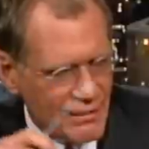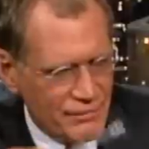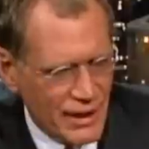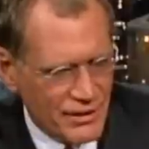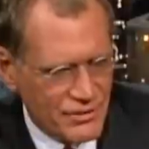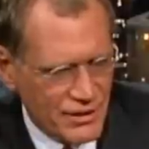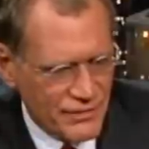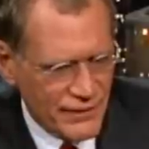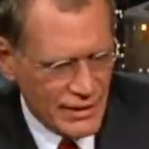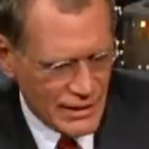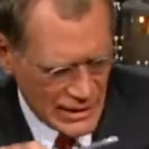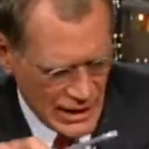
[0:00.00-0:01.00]
have next is
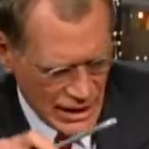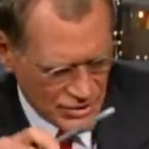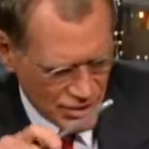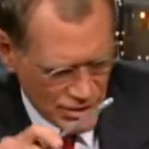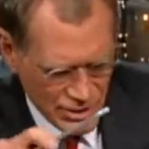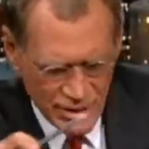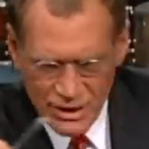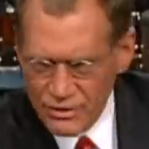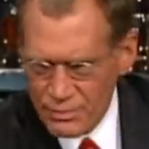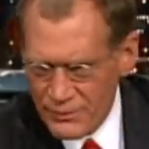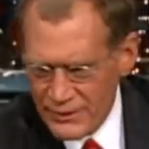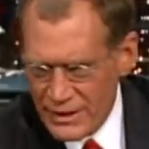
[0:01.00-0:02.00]
the uh, K-turn, and
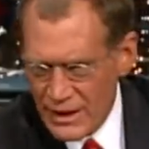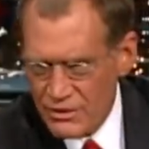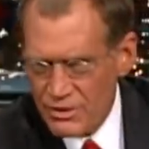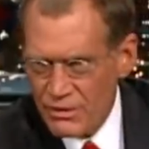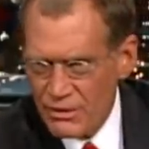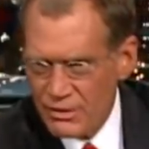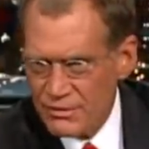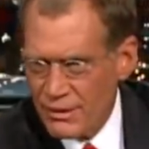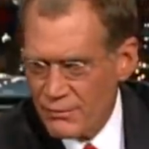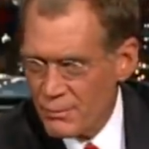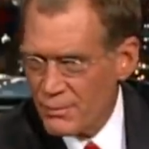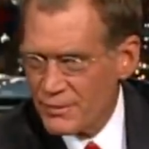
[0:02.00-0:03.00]
here's what the K-turn looks
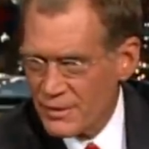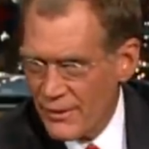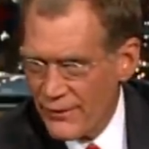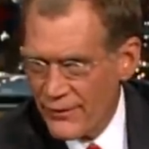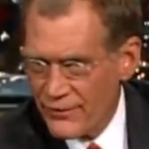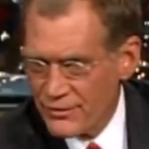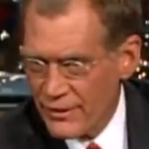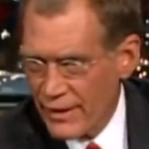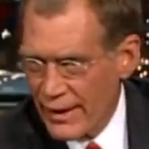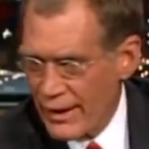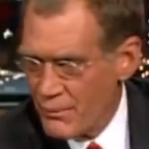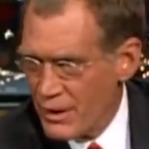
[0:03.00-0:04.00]
like. We put together this
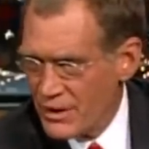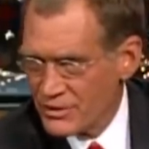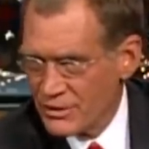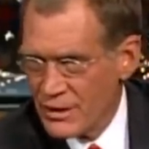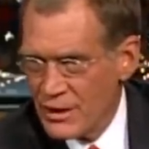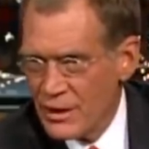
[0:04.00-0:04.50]
little animation.